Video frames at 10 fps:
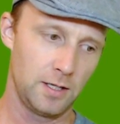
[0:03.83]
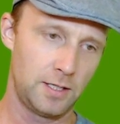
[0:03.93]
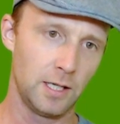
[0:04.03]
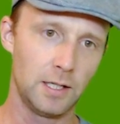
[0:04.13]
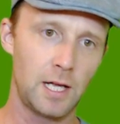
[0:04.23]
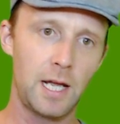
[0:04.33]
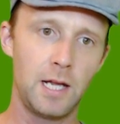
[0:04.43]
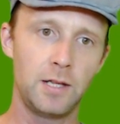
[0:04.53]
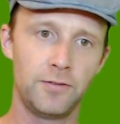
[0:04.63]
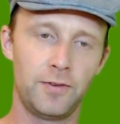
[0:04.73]

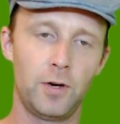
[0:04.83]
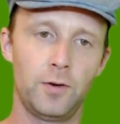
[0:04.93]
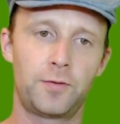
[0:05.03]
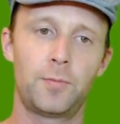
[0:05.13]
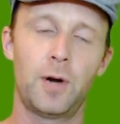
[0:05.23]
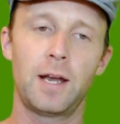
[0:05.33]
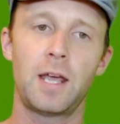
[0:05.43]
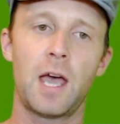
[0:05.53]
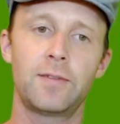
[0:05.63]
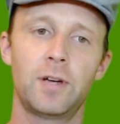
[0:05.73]
delayed the vote for Brett
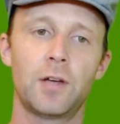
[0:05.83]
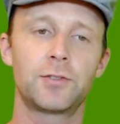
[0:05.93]
Kavanaugh.